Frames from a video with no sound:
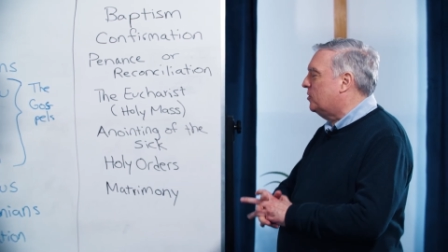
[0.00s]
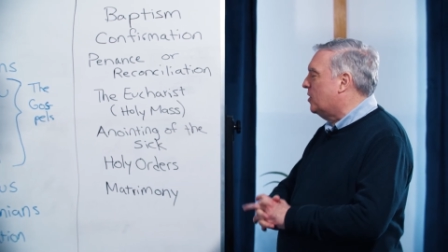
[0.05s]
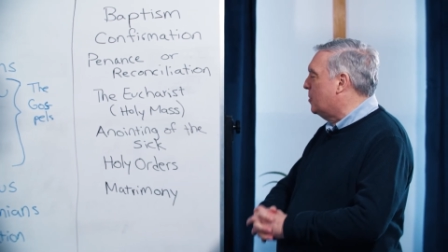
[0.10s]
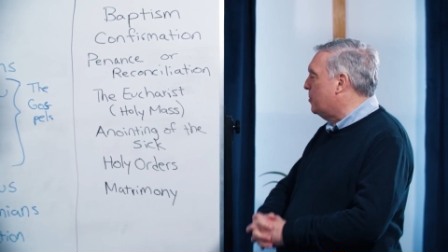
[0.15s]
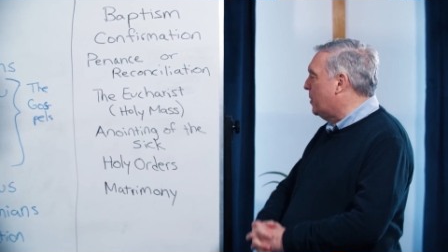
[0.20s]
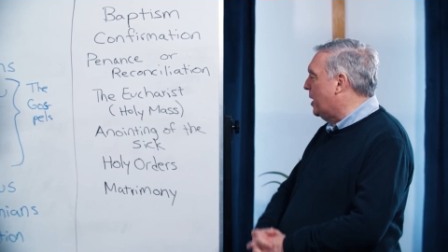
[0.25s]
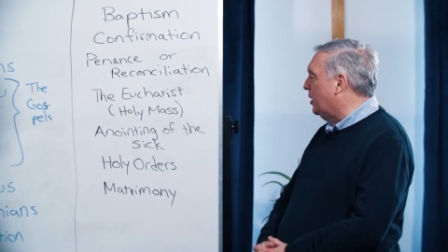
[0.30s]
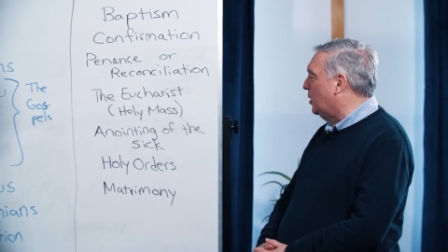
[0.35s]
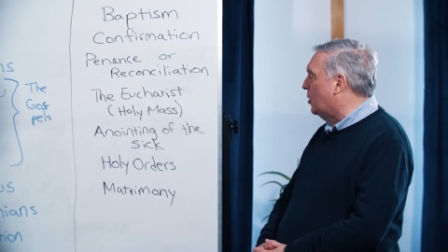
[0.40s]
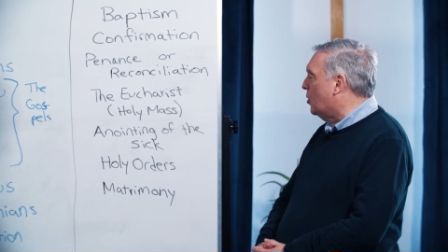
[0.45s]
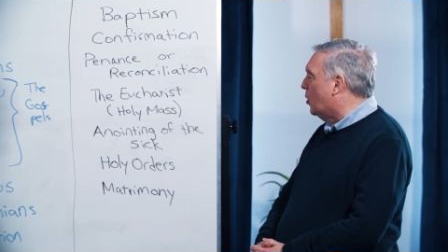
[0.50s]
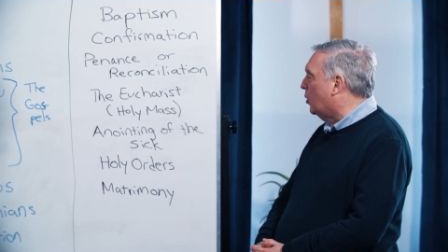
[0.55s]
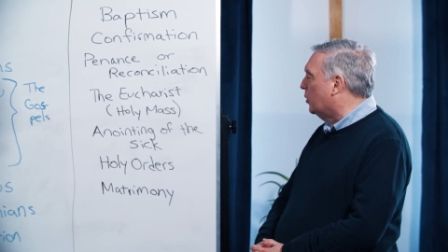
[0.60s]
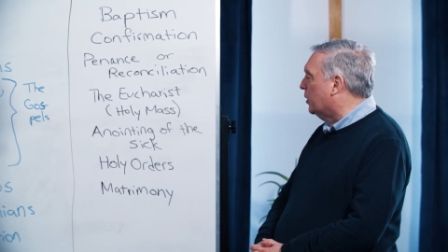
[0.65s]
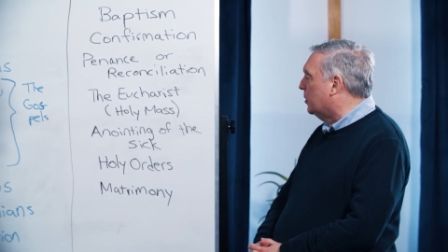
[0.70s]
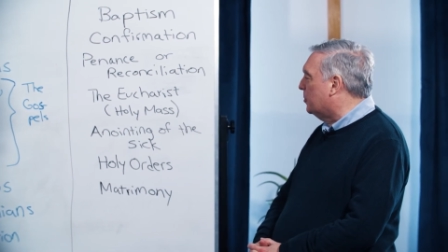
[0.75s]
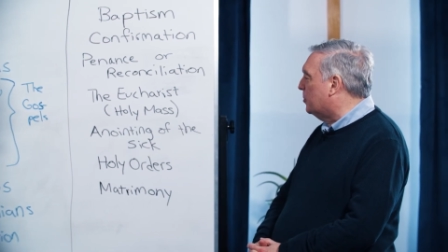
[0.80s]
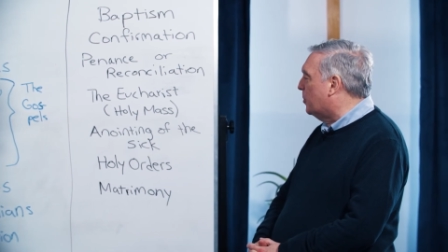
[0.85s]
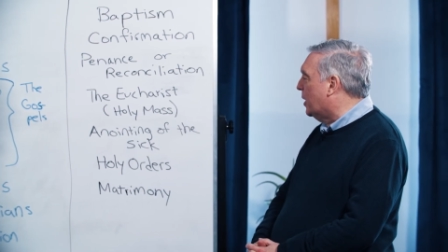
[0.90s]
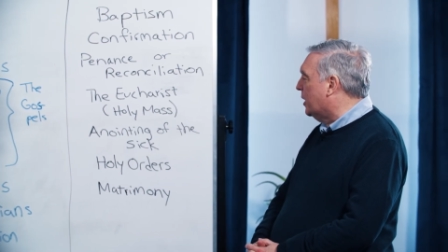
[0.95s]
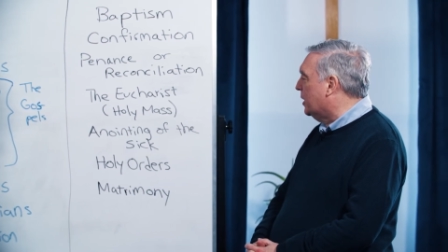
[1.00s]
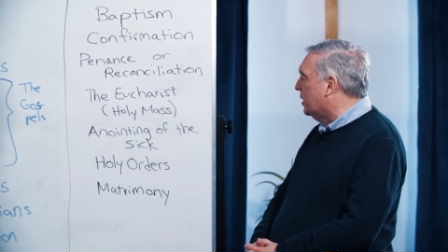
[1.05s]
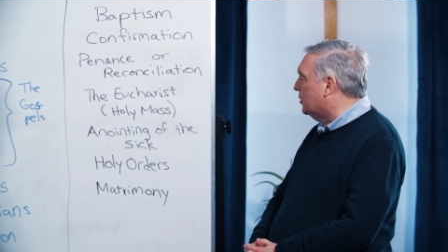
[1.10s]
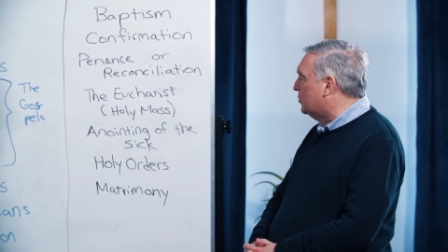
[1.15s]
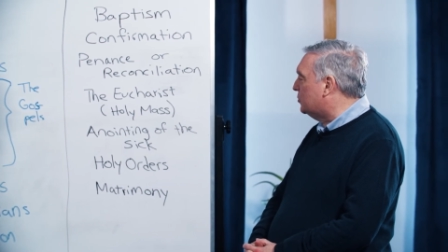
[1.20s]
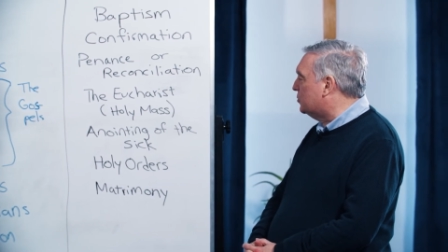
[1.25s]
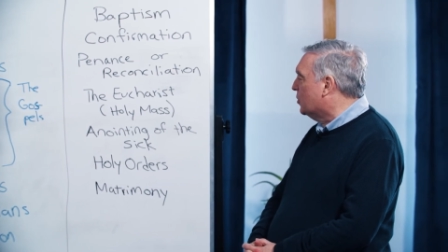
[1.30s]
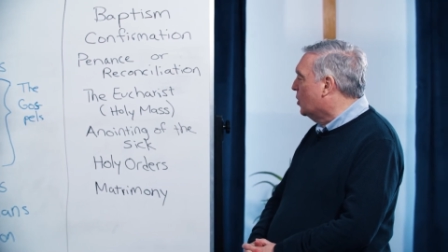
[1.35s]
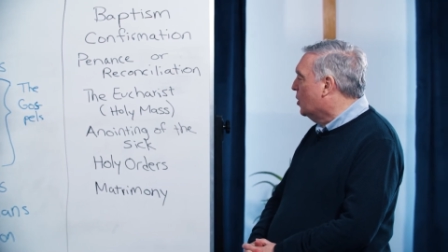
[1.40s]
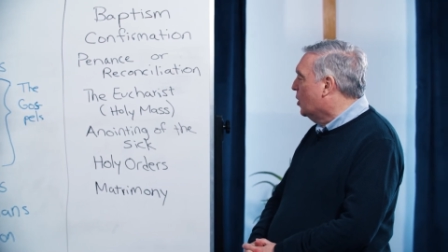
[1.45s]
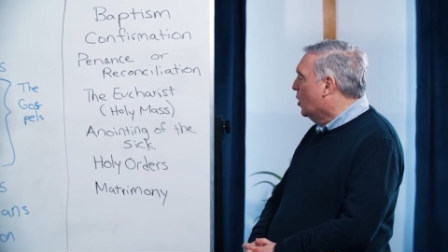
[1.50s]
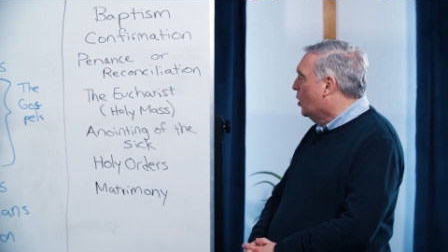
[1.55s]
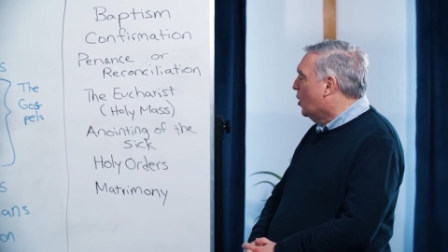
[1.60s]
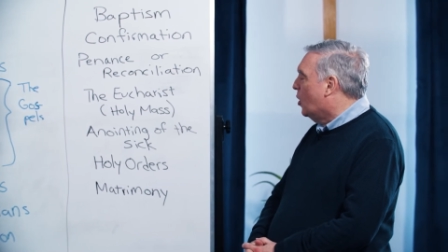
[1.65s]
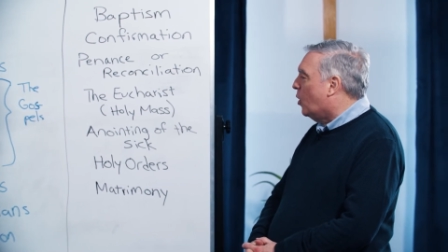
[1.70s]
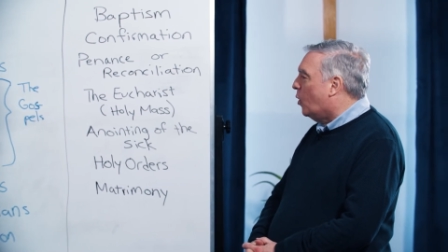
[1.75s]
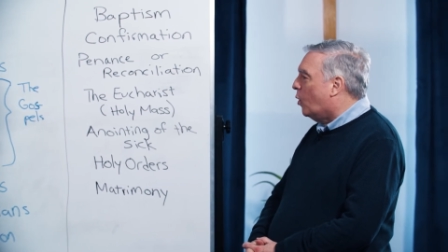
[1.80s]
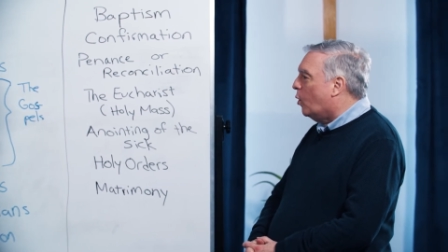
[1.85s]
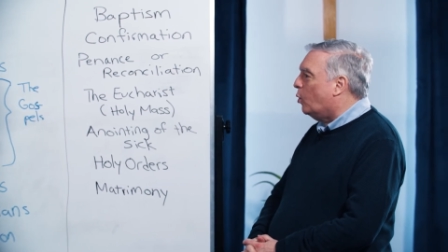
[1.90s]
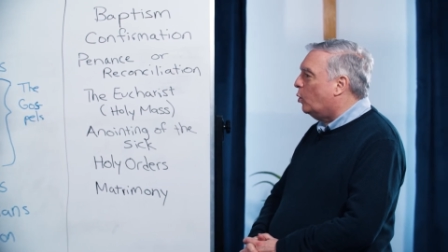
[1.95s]
they might call it by its
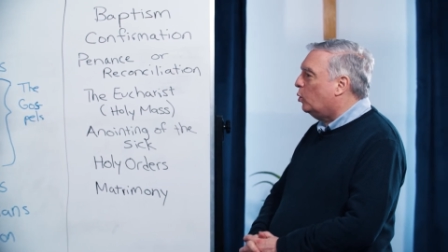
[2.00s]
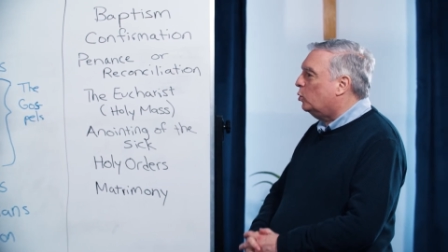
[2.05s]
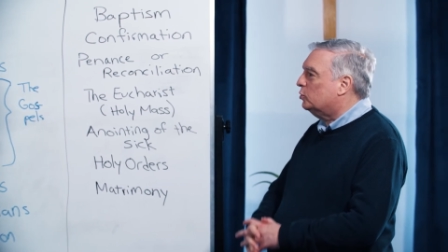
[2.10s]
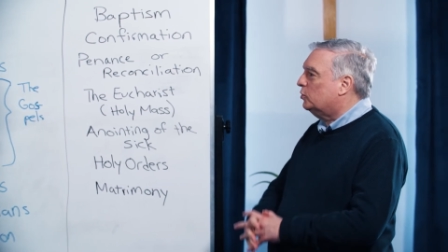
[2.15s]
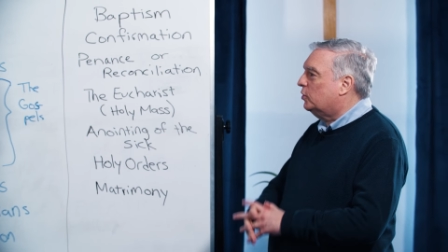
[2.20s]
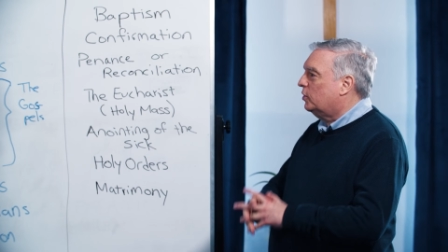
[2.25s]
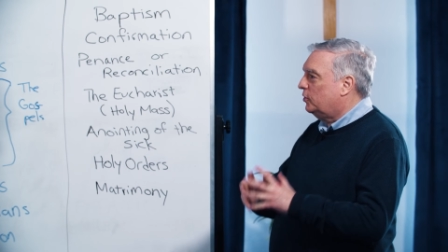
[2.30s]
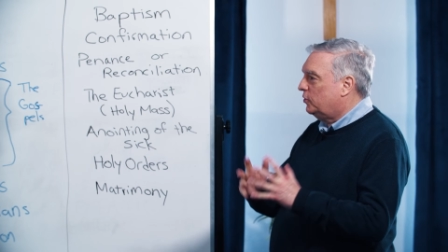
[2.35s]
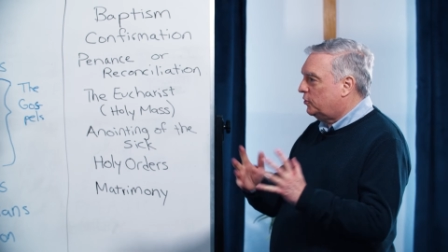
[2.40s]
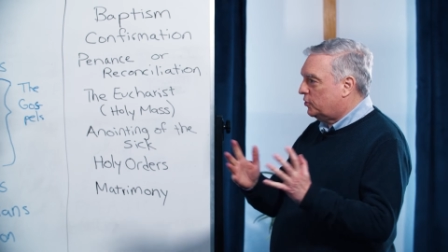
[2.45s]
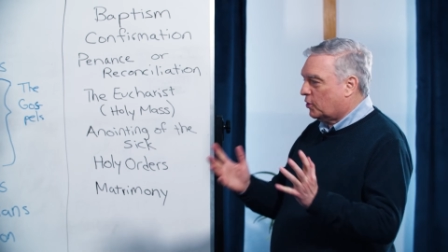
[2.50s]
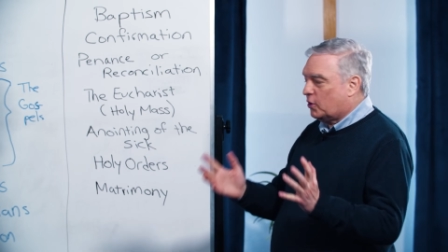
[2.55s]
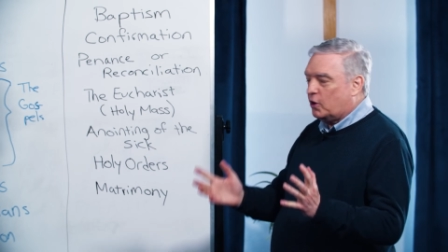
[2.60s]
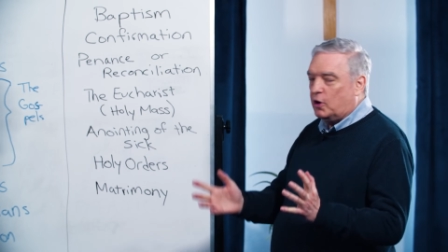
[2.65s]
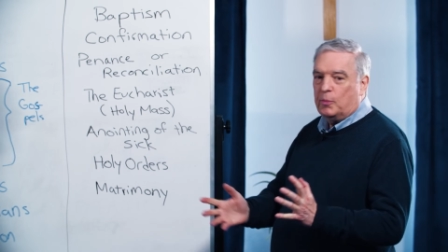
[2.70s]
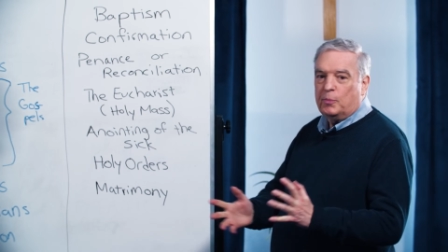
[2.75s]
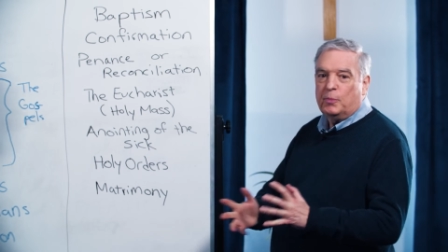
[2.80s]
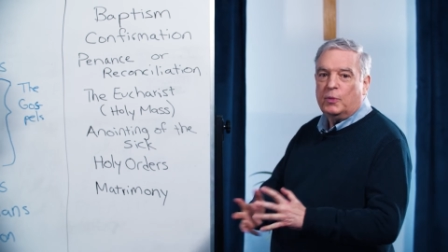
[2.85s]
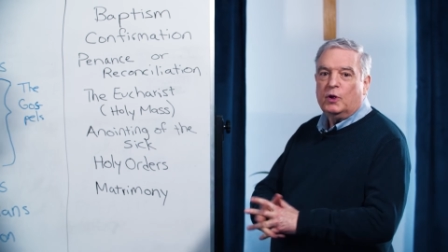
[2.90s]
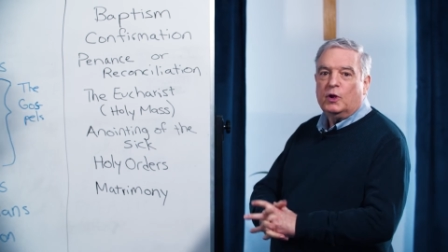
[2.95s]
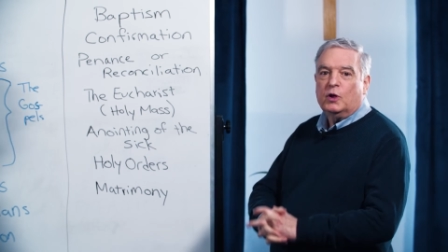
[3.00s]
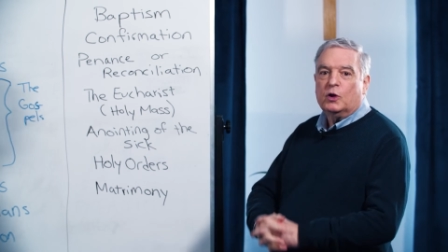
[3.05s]
old term